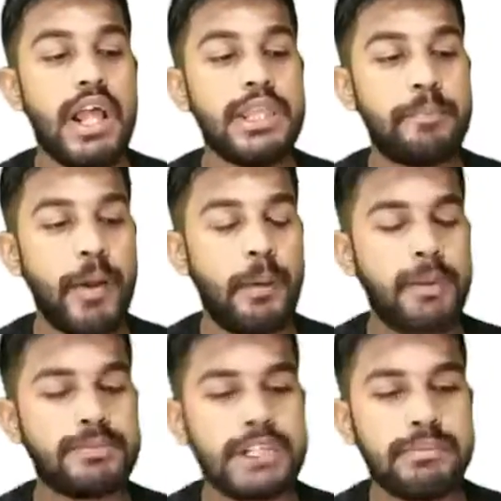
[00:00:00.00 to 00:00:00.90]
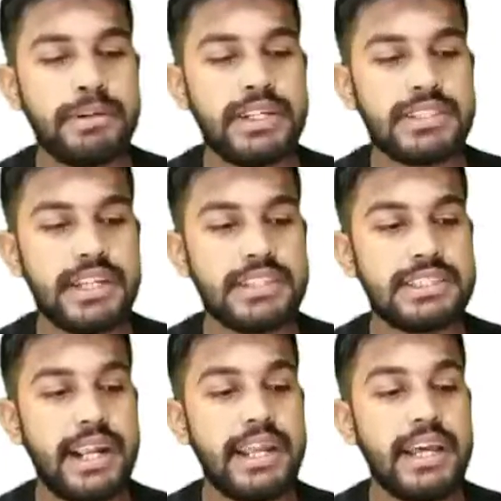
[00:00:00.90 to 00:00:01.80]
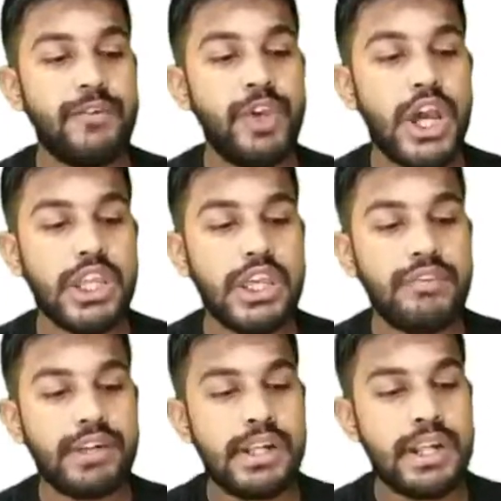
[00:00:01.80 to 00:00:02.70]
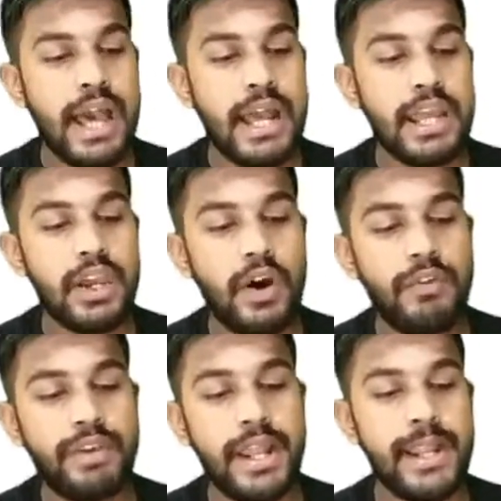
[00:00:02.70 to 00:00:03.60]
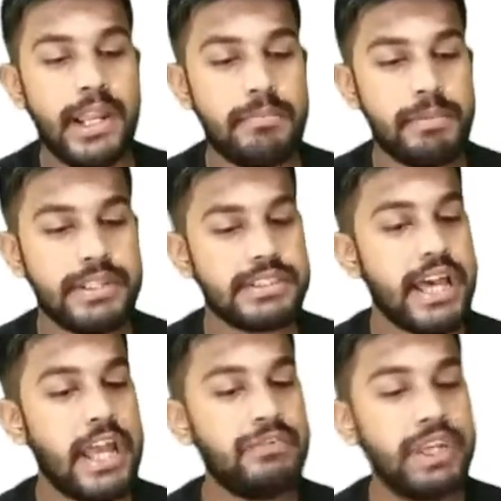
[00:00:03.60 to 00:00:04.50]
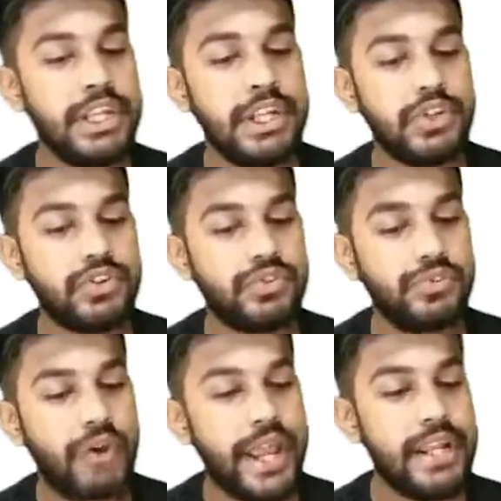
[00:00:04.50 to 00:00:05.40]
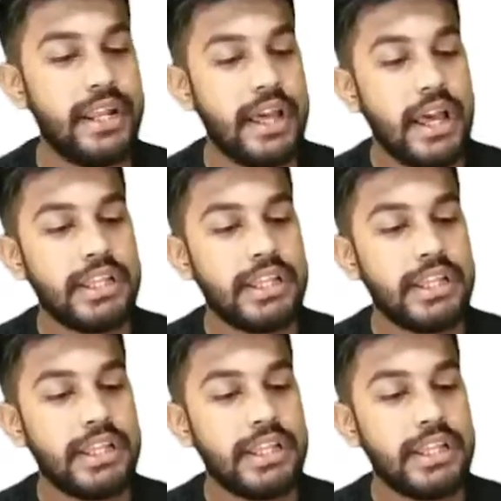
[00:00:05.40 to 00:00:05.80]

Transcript: The problem statement is such that we are given an array of n elements and we need to find